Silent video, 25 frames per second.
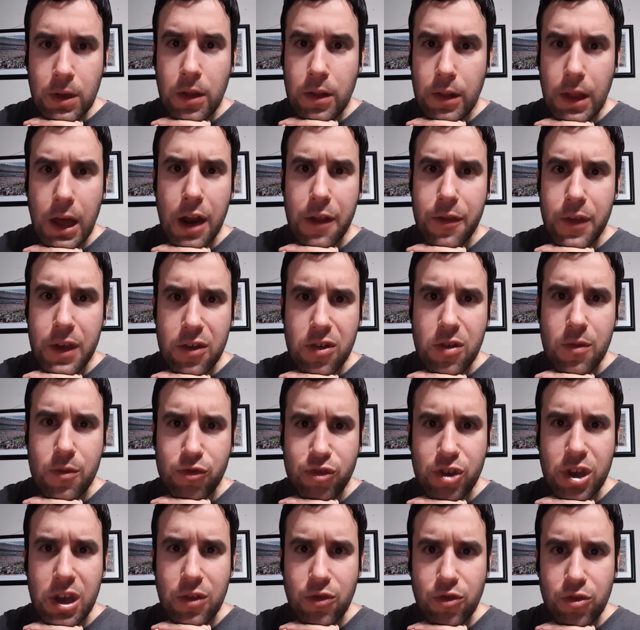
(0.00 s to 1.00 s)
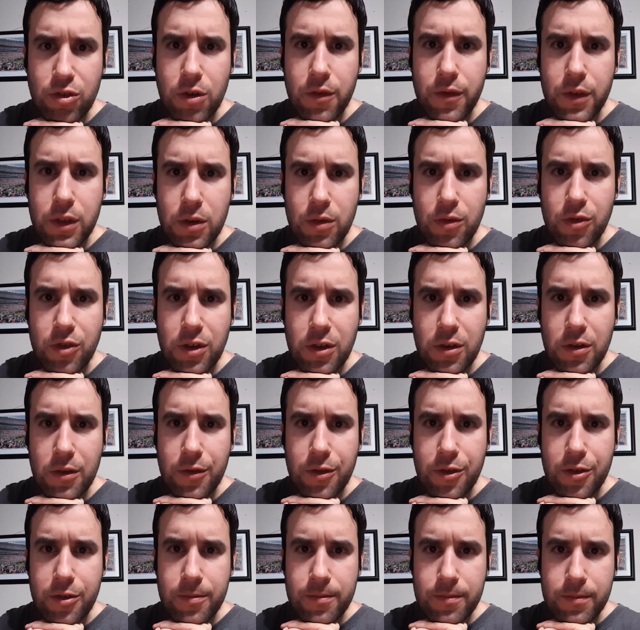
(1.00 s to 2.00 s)
A lot of things have changed over those
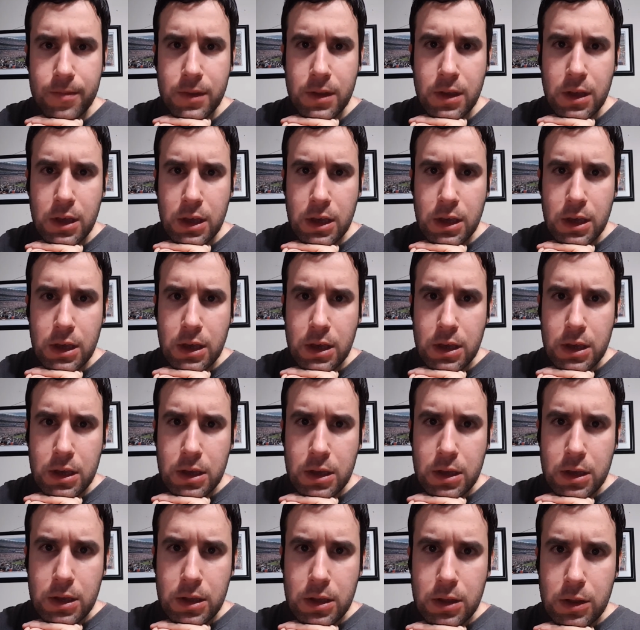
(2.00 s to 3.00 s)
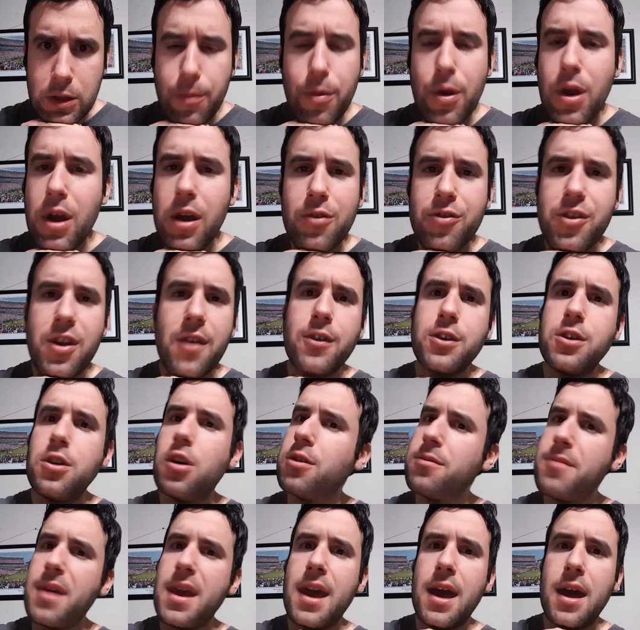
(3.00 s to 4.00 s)
years. The Browns have a
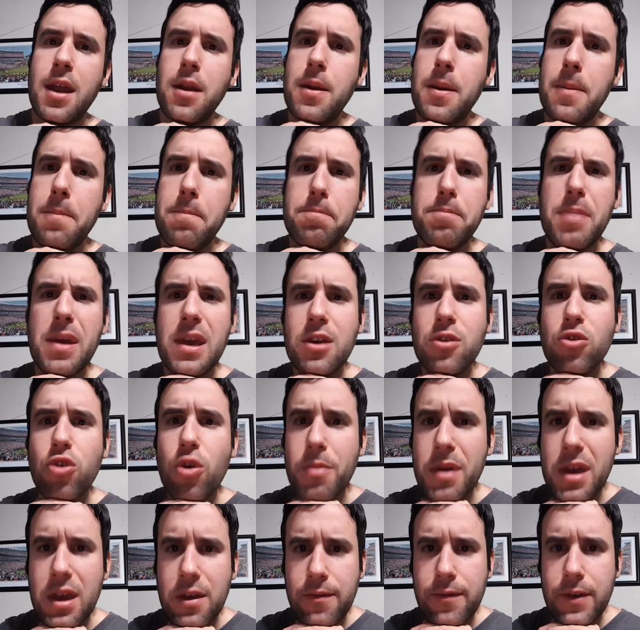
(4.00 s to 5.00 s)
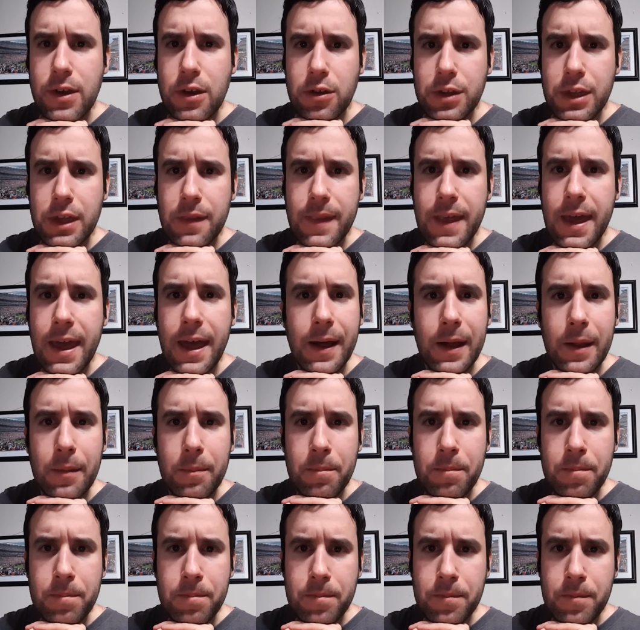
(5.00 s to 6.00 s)
young man, Baker Mayfield, at the
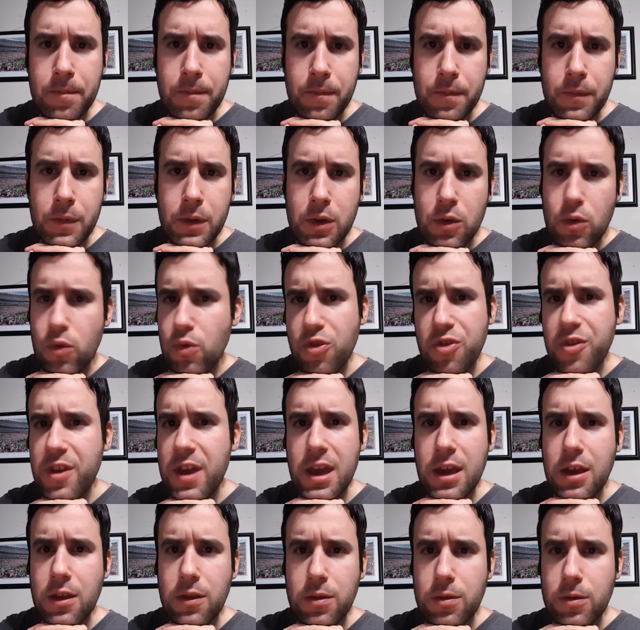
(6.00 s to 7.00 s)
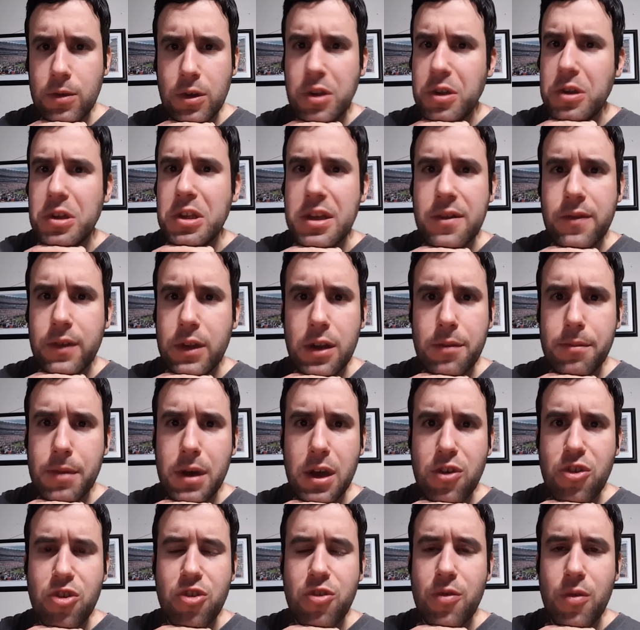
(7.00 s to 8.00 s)
helm, who's taken Cleveland
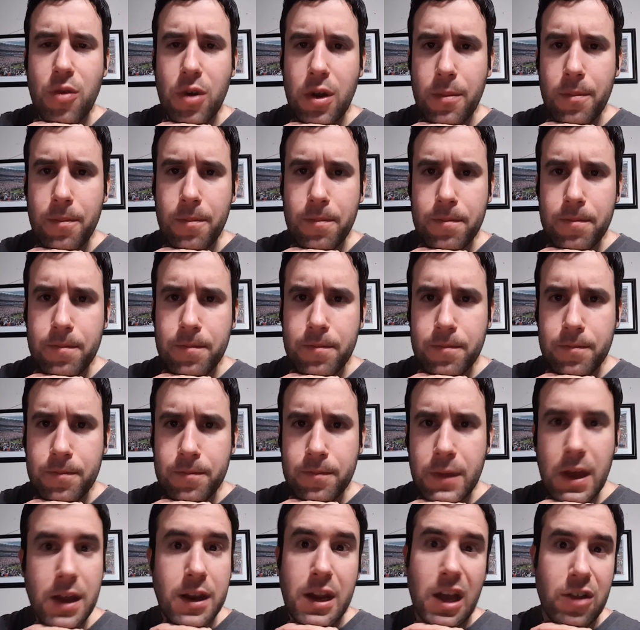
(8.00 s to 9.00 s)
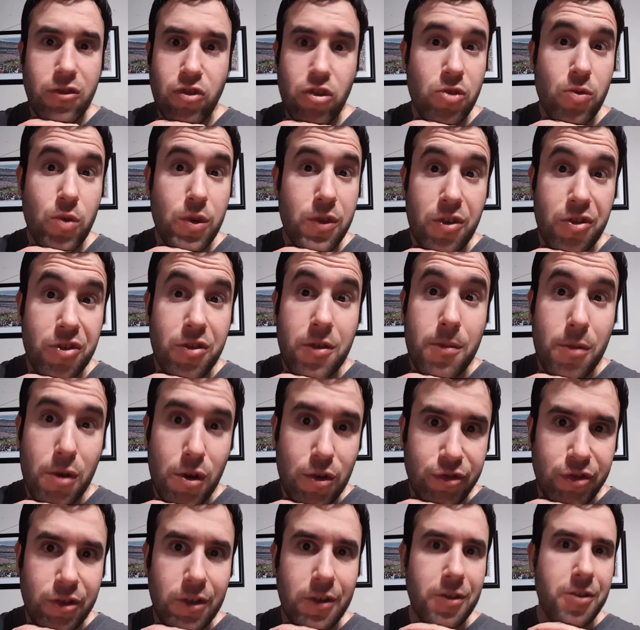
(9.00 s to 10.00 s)
by storm, and not just with his
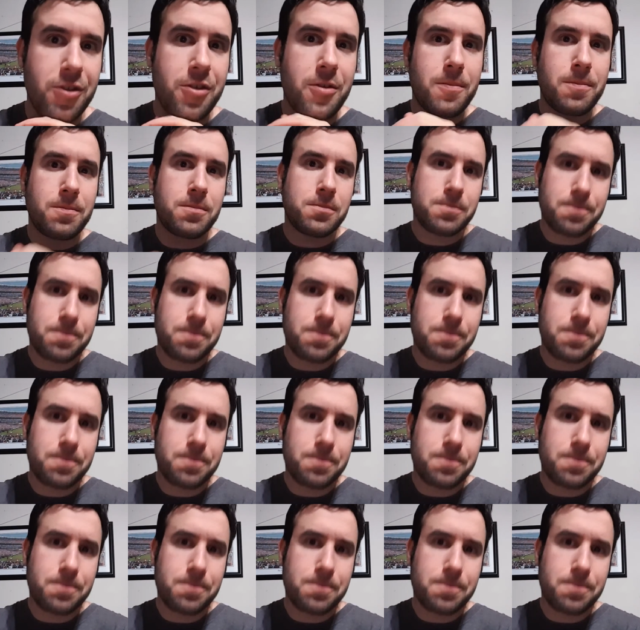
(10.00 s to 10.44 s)
commercials.